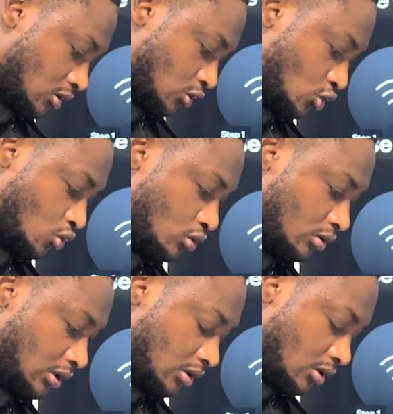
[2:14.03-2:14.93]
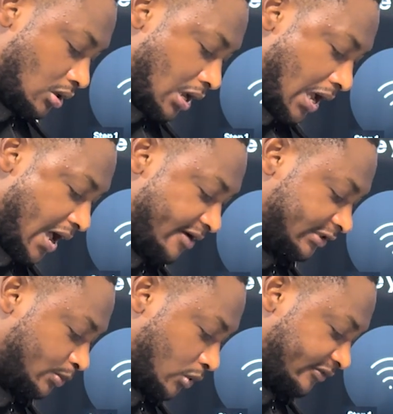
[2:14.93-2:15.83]
So I have
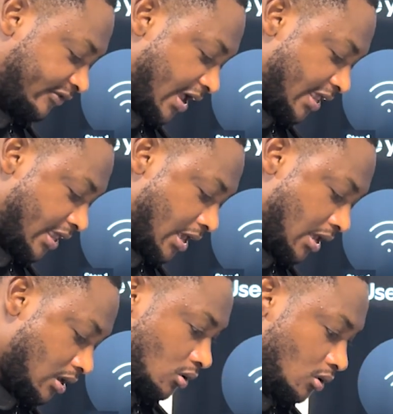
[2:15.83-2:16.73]
Spotify here,